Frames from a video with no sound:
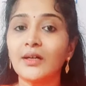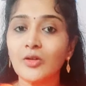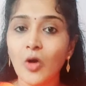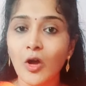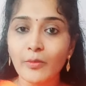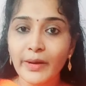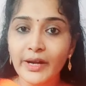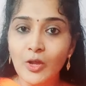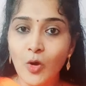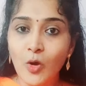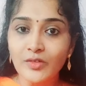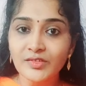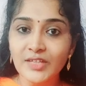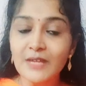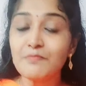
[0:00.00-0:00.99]
carbon
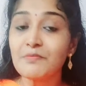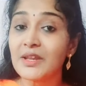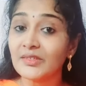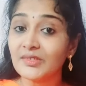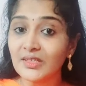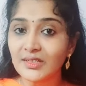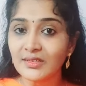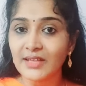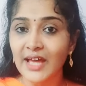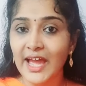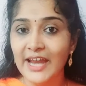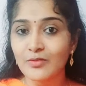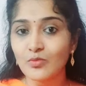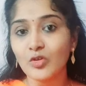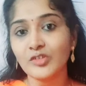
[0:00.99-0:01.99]
dioxide present in the
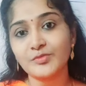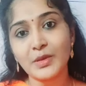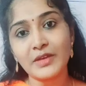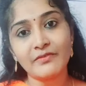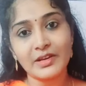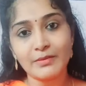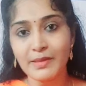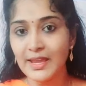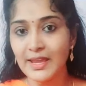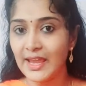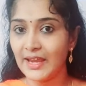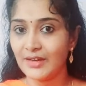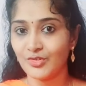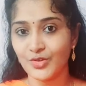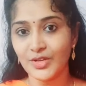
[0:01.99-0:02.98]
atmosphere will be
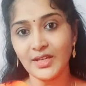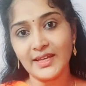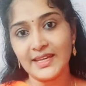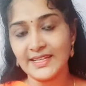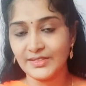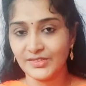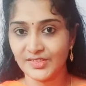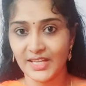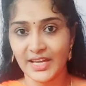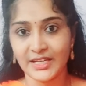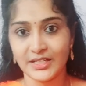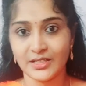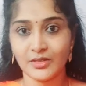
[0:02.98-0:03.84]
entering inside.